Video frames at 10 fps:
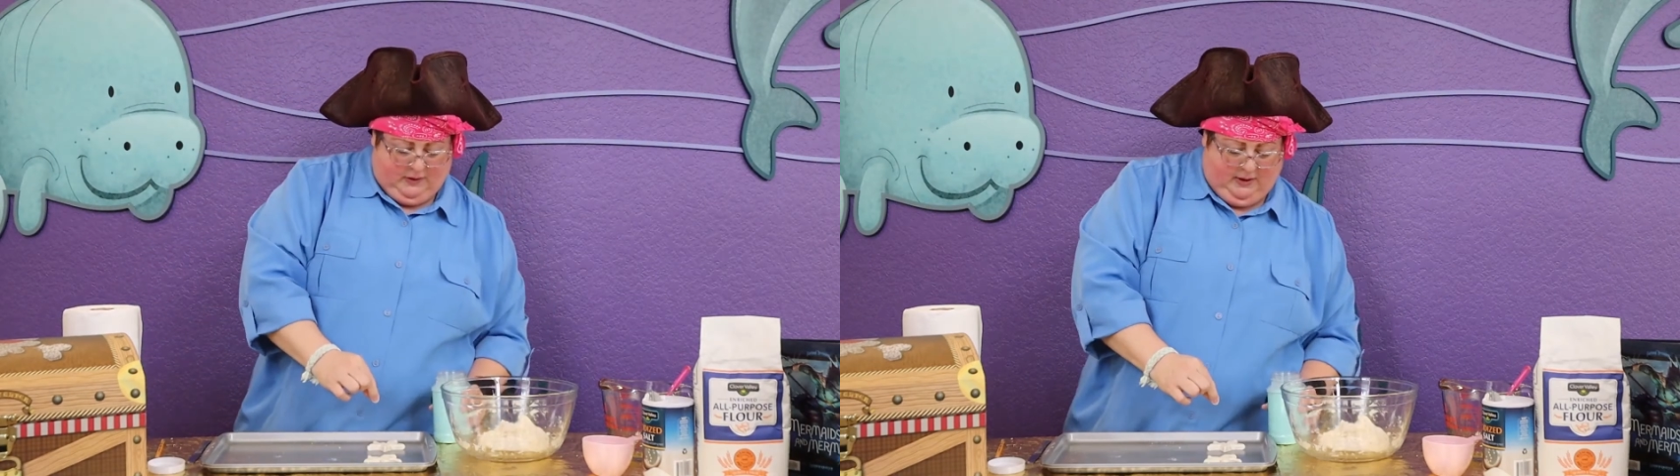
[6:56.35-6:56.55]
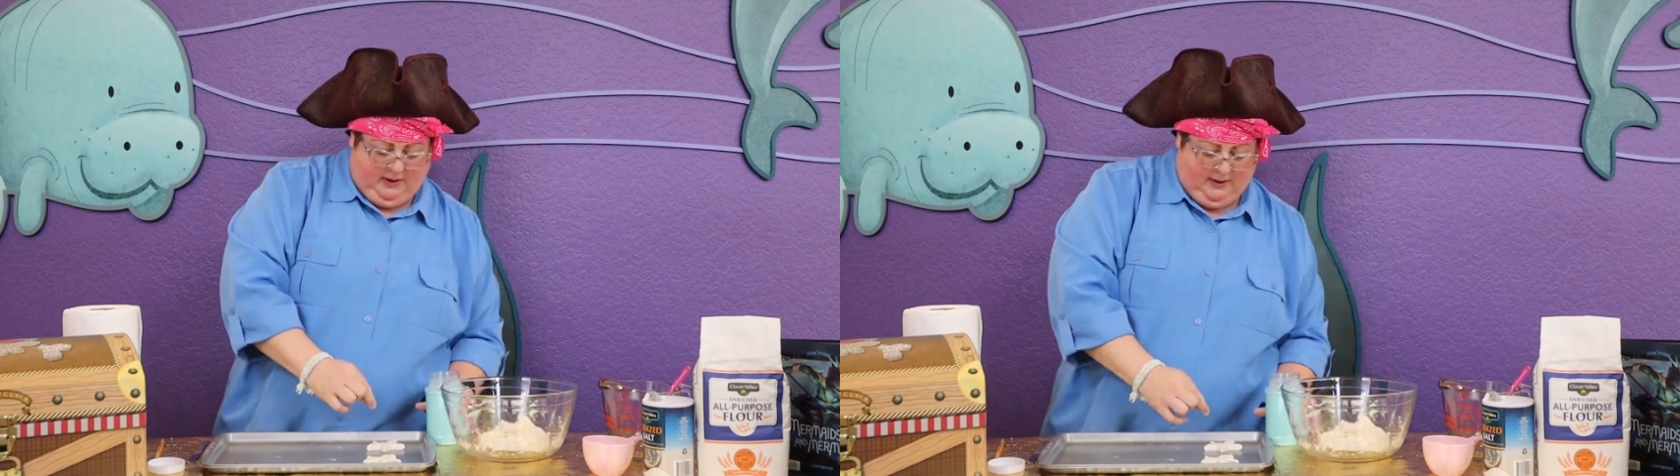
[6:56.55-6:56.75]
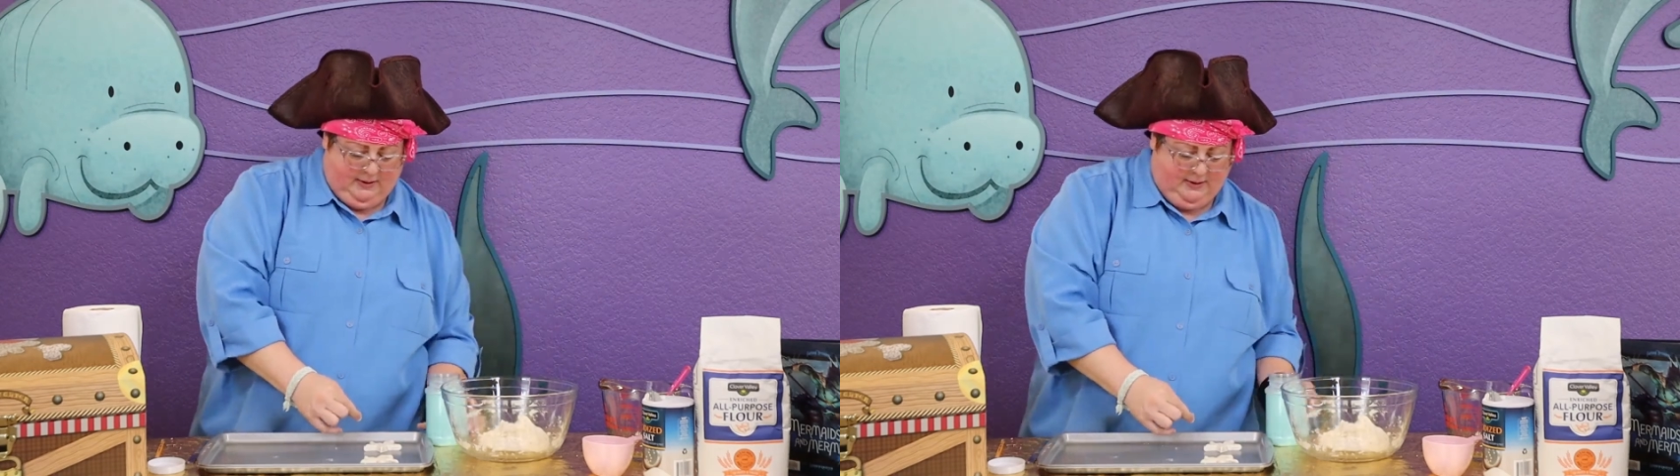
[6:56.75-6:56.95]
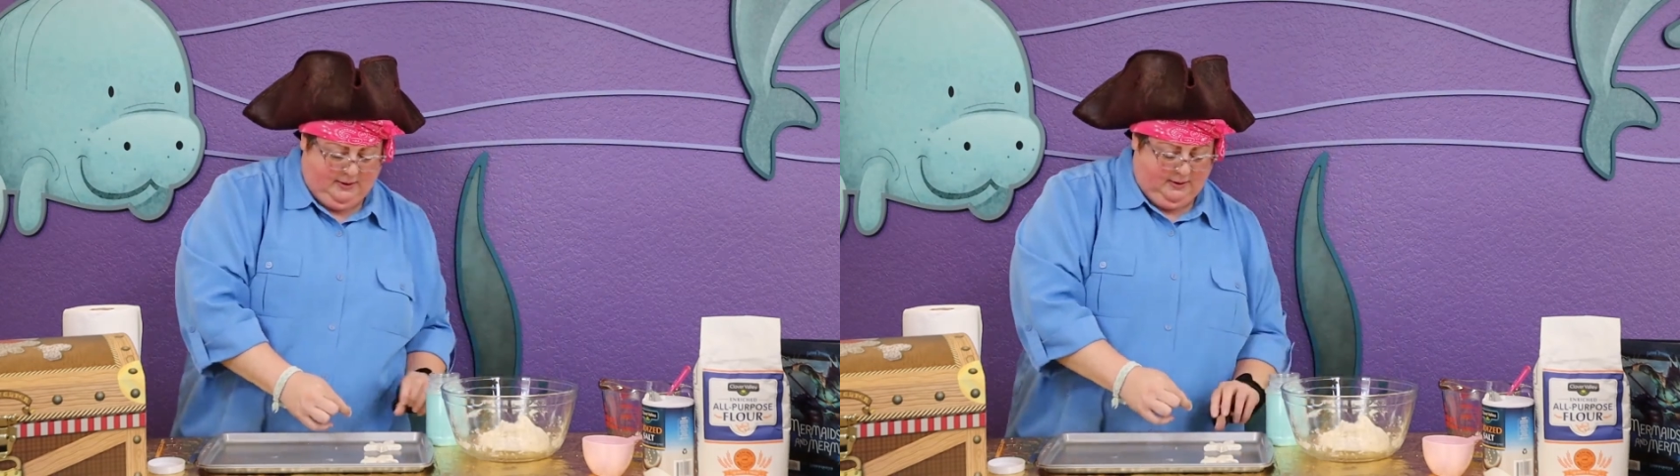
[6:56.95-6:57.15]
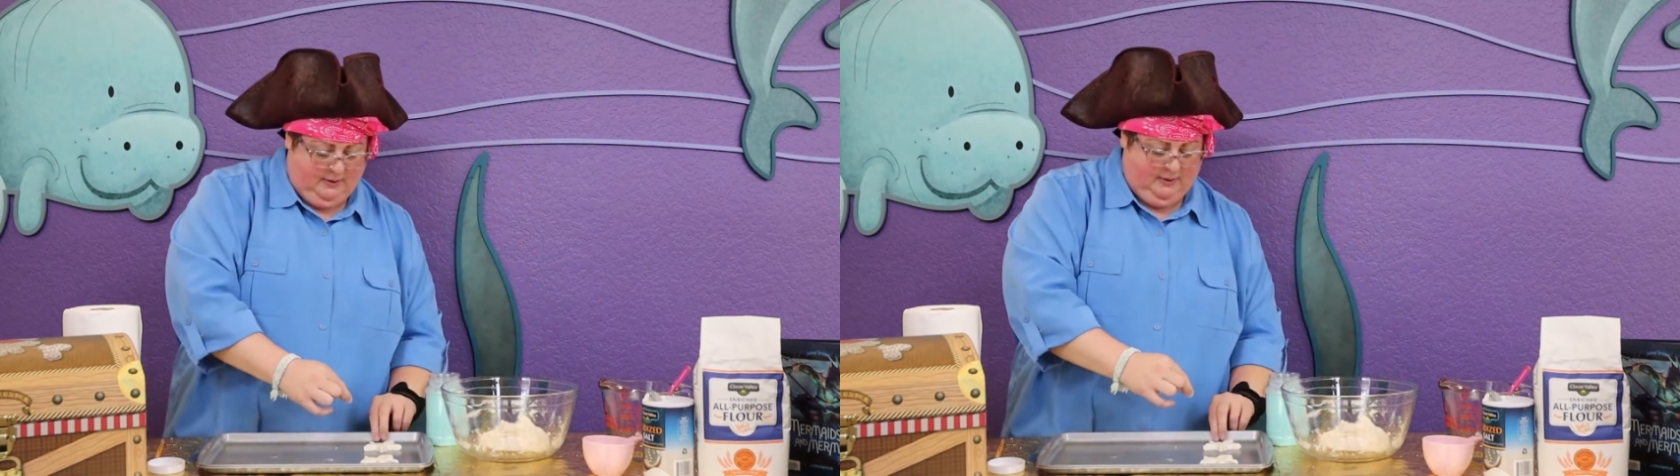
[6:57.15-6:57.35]
and
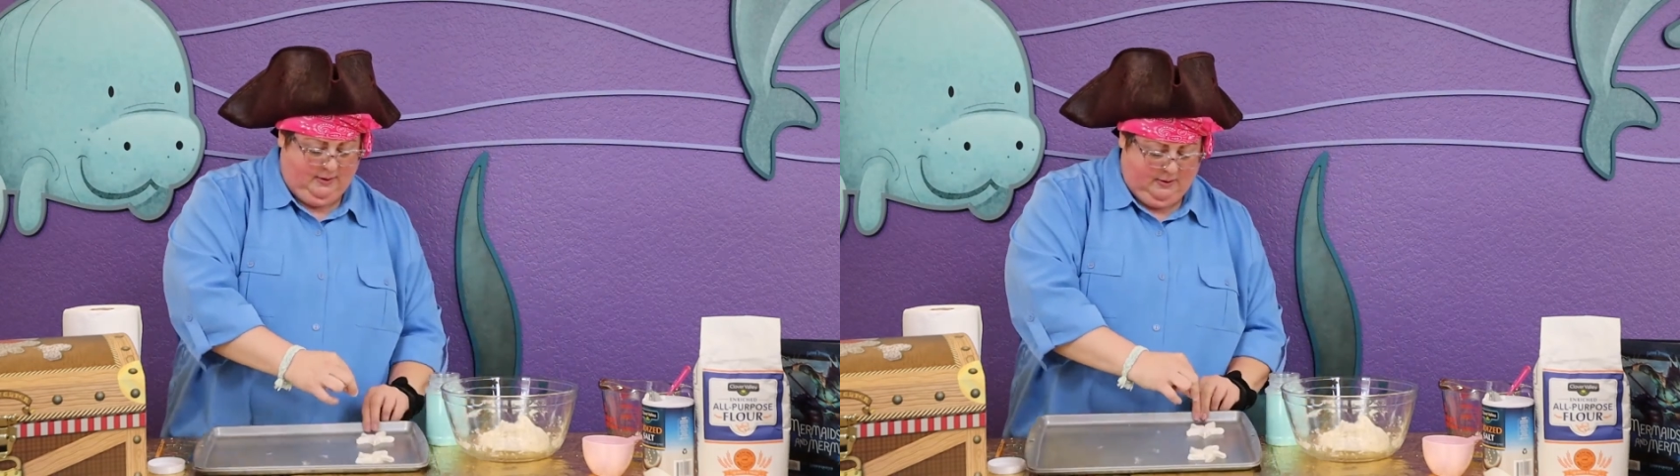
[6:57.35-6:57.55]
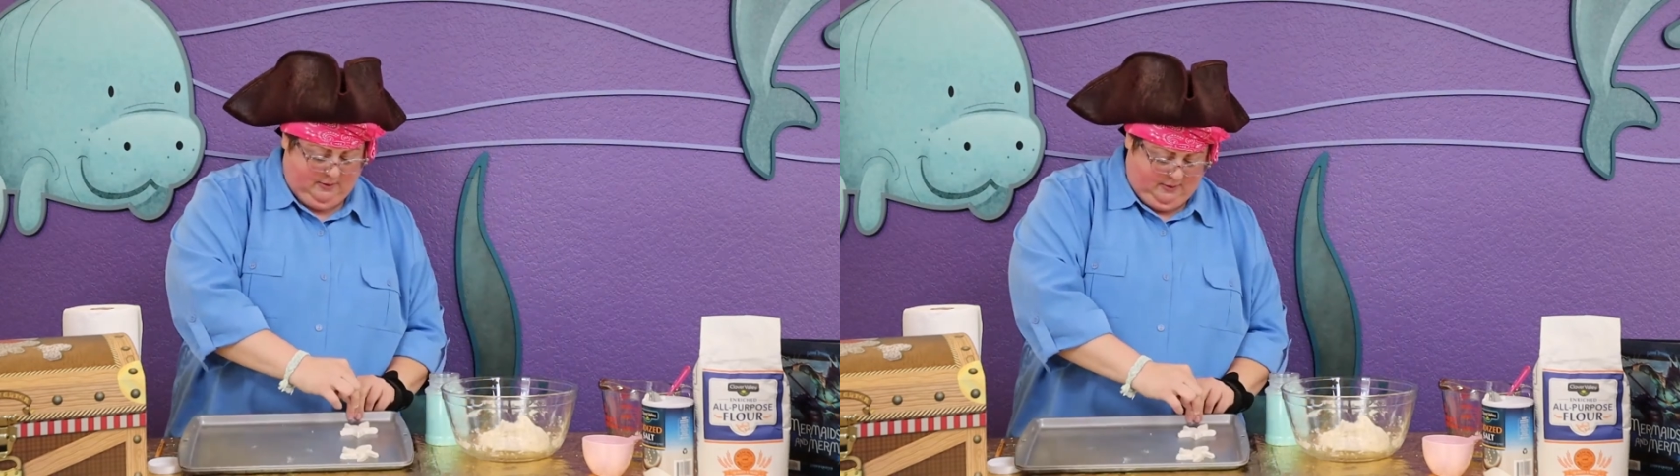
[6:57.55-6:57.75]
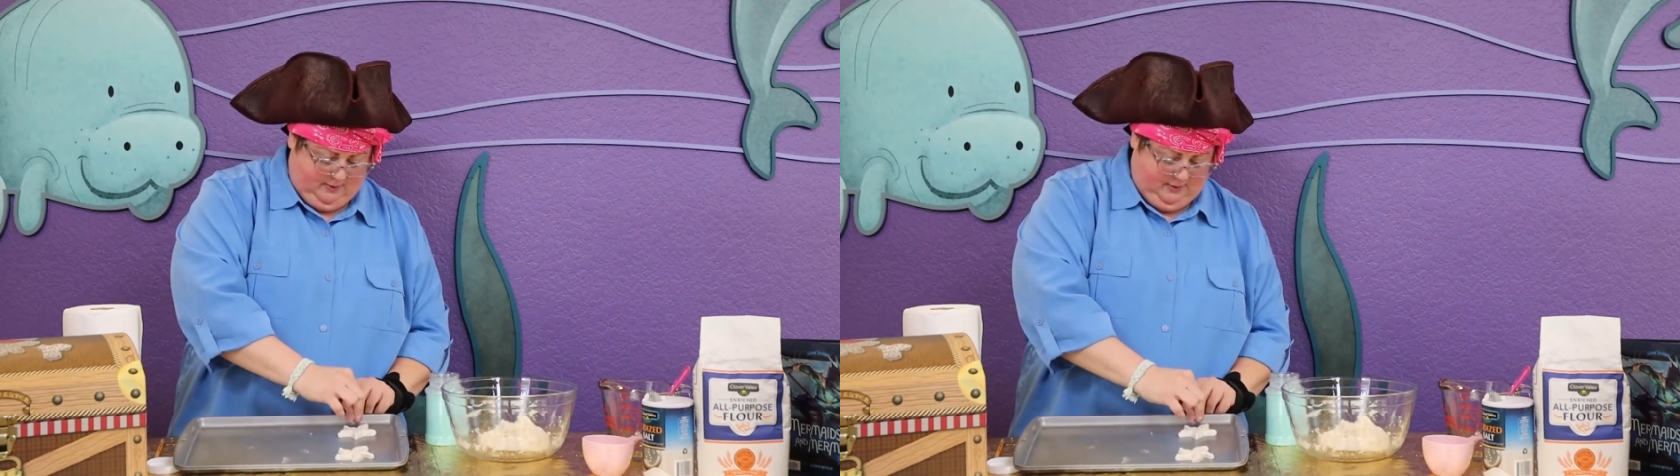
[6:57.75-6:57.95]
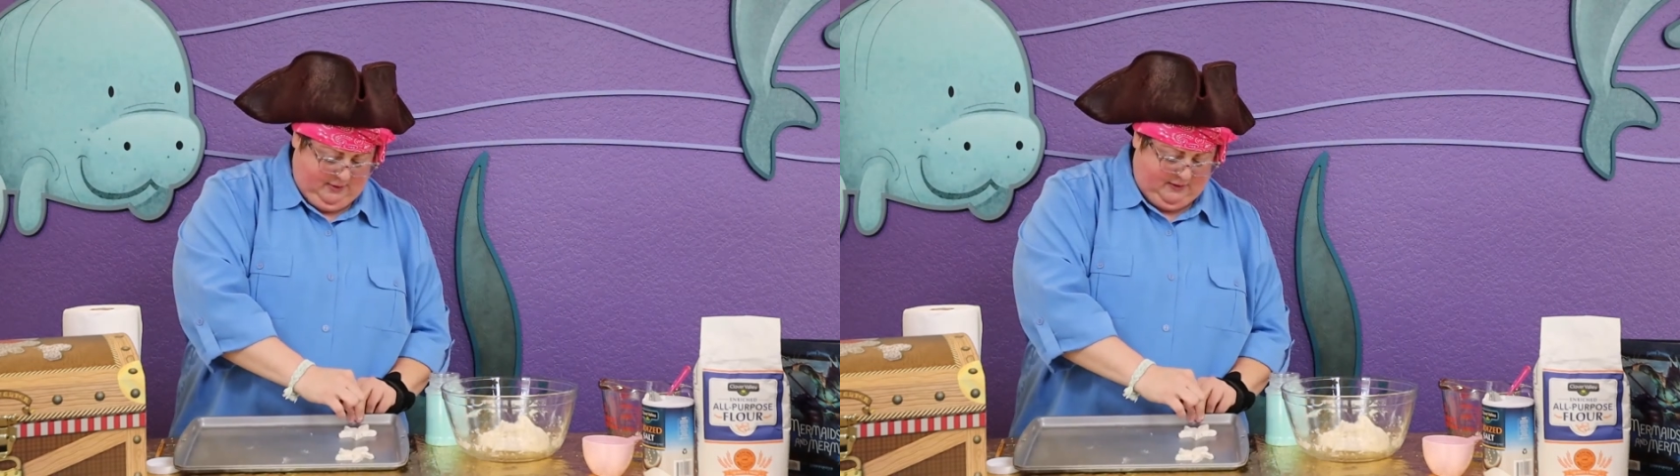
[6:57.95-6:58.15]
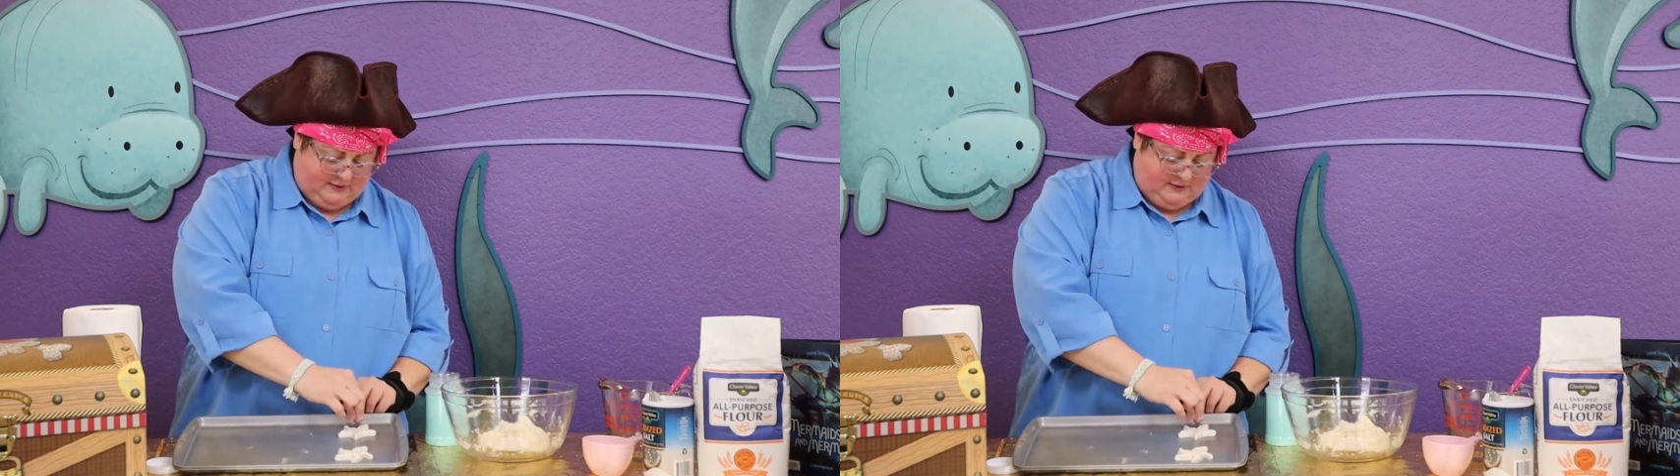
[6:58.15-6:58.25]
you're going to